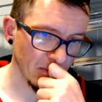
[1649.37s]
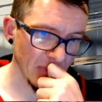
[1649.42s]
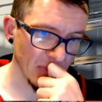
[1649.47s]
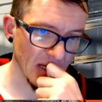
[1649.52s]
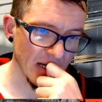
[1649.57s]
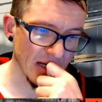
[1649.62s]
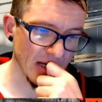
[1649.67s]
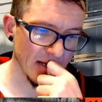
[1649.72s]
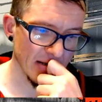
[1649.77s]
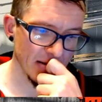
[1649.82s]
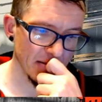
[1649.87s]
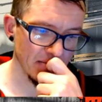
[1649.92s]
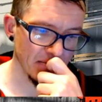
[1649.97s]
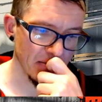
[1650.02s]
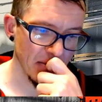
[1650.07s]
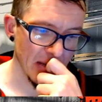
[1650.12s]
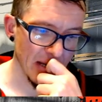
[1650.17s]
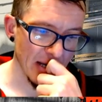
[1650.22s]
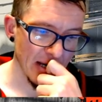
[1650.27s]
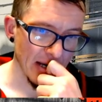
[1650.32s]
And
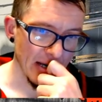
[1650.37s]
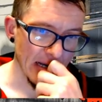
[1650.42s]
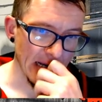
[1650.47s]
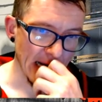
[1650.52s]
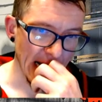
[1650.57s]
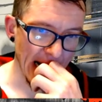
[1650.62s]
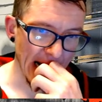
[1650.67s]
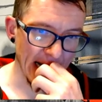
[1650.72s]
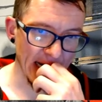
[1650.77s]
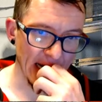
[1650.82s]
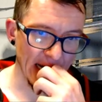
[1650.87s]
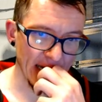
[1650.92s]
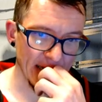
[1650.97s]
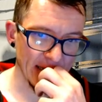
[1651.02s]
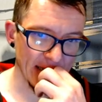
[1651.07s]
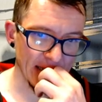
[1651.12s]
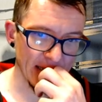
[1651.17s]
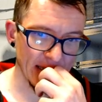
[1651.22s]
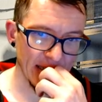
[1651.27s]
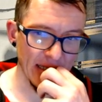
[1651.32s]

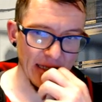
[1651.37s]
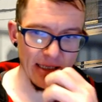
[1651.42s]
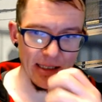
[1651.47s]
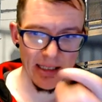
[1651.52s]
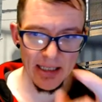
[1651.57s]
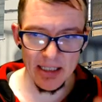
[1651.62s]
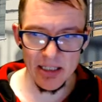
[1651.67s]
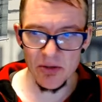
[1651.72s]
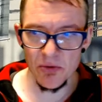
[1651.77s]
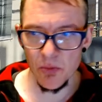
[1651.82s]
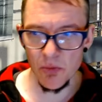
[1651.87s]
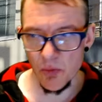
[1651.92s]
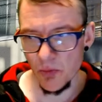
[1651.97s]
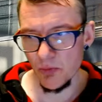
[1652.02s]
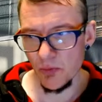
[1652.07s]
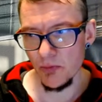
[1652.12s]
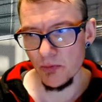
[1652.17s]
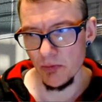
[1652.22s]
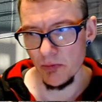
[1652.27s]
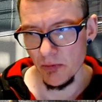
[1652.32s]
this
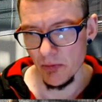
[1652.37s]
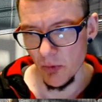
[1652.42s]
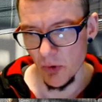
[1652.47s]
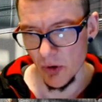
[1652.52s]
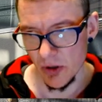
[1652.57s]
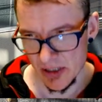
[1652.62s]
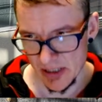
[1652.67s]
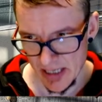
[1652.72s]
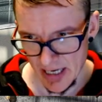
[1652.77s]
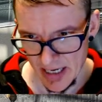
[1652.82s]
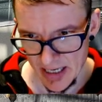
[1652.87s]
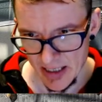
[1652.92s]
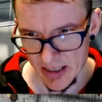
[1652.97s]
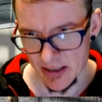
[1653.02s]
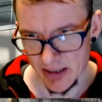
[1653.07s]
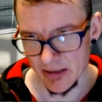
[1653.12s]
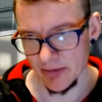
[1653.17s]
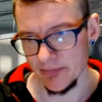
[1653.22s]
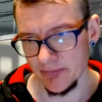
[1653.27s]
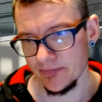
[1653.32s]
was
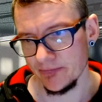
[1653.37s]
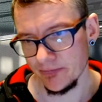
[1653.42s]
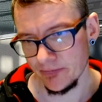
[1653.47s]
taken